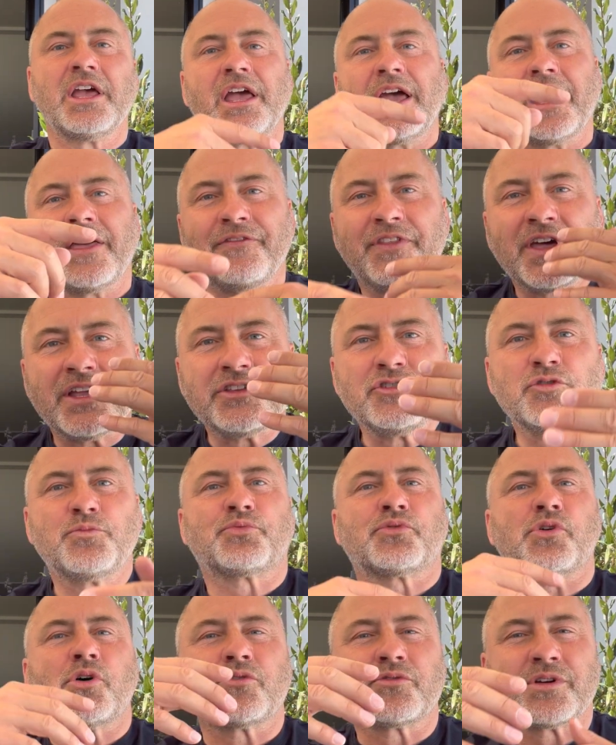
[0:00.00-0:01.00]
and then you
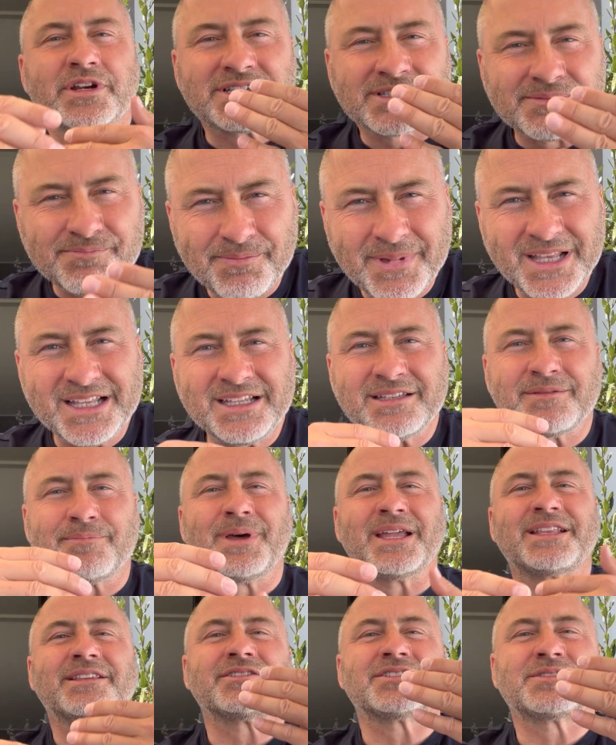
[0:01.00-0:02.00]
progress
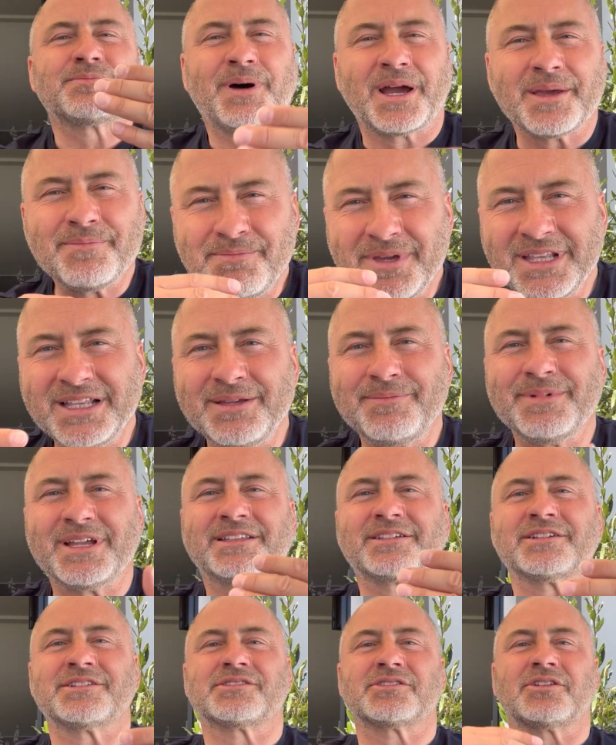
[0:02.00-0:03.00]
millimeters by
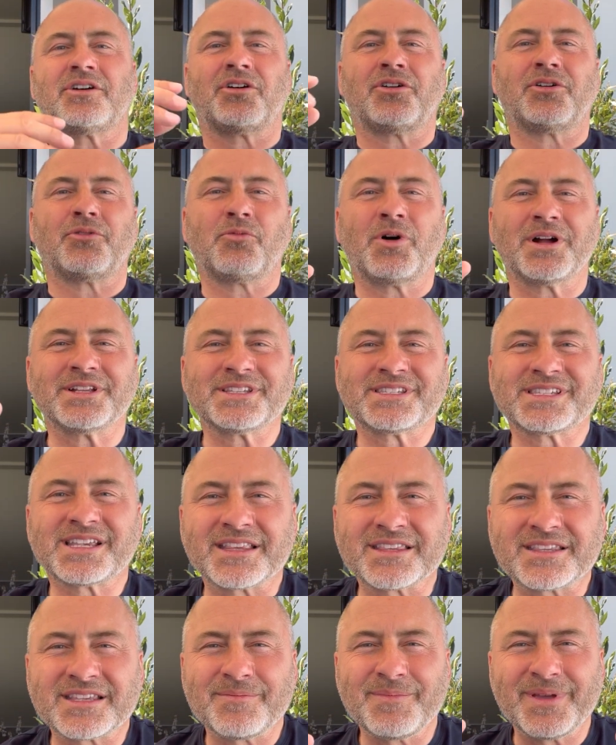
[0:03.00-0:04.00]
millimeters, or 1
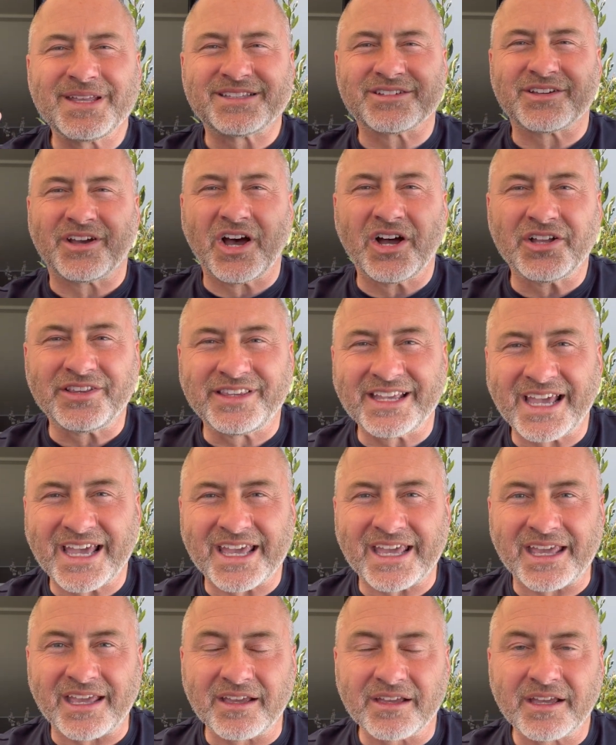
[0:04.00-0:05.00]
centimeter a
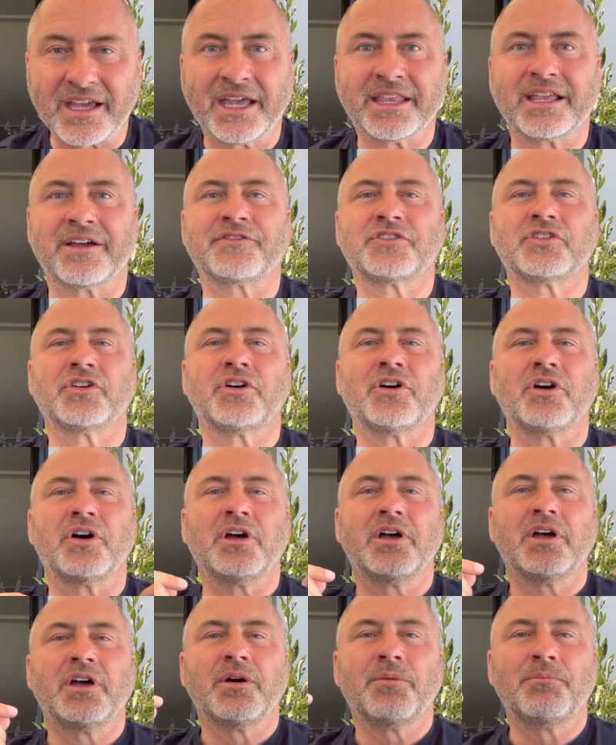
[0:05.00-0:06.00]
day. And after
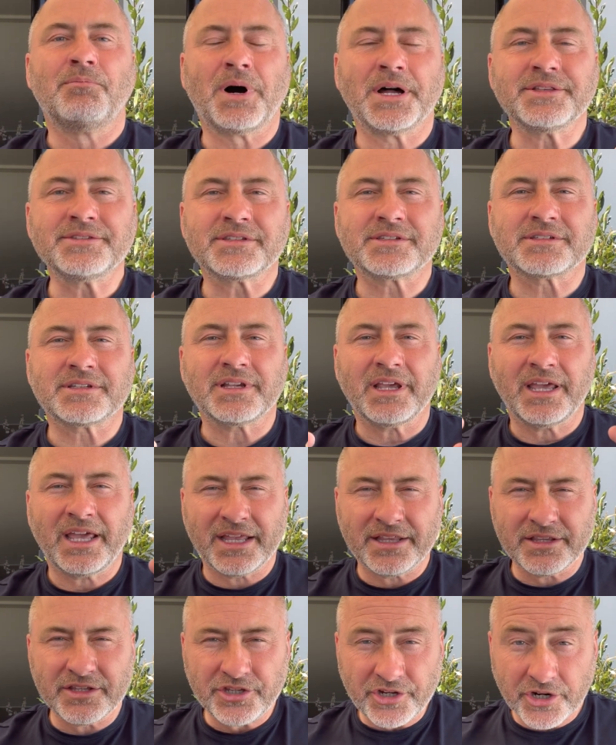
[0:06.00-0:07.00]
months
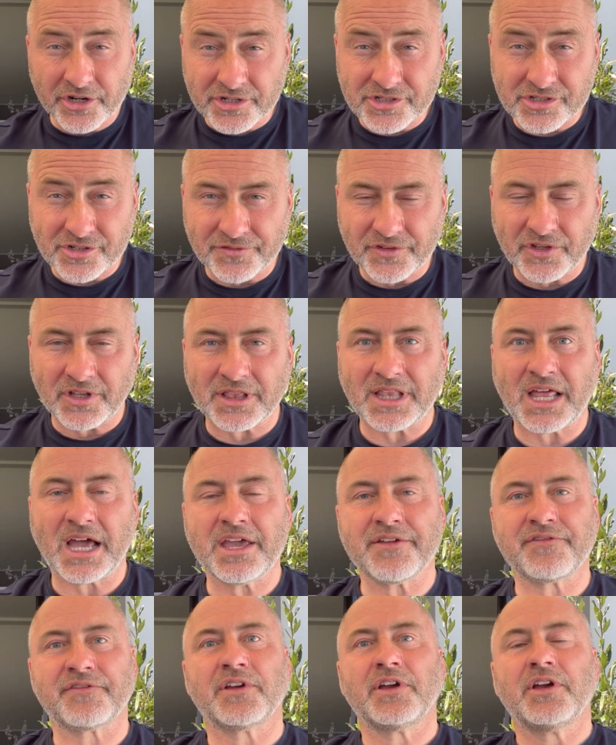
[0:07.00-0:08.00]
and years of your
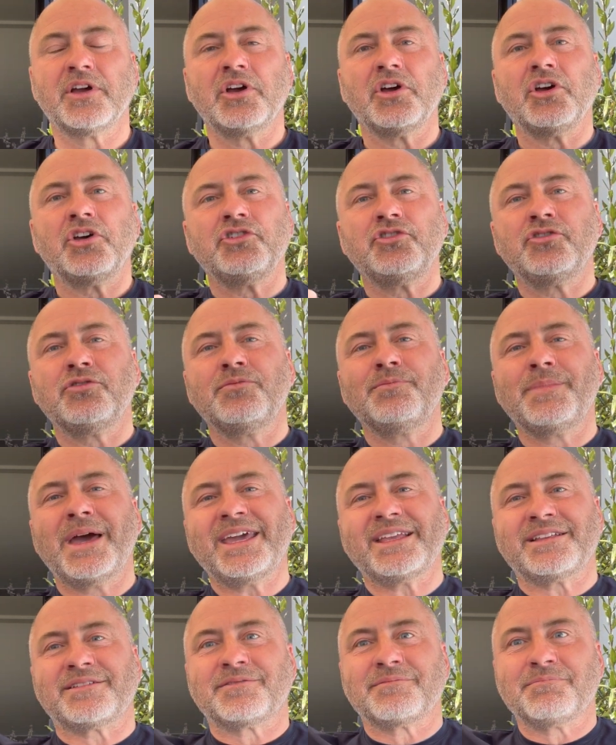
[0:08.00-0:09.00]
life, you
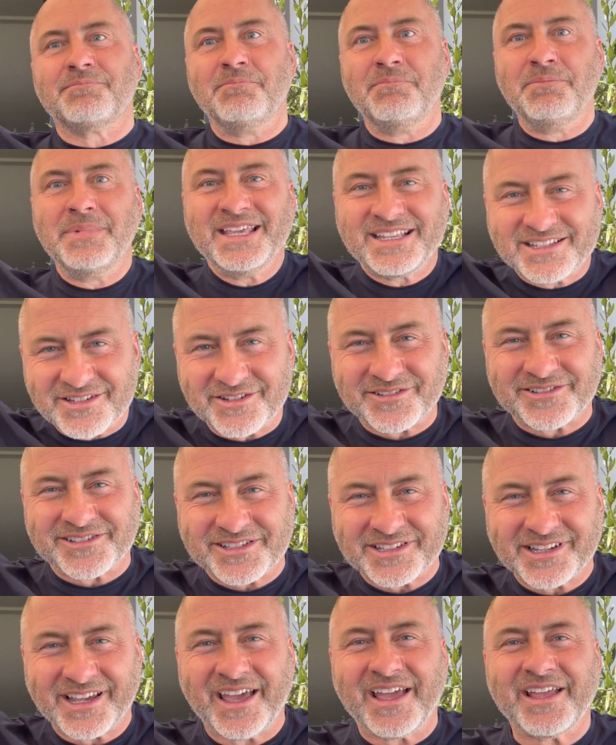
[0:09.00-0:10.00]
made
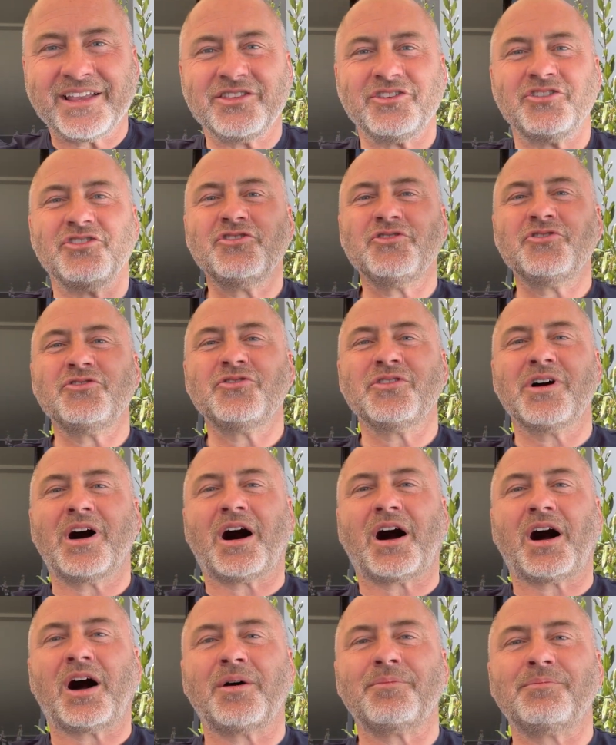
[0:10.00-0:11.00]
meters, and you are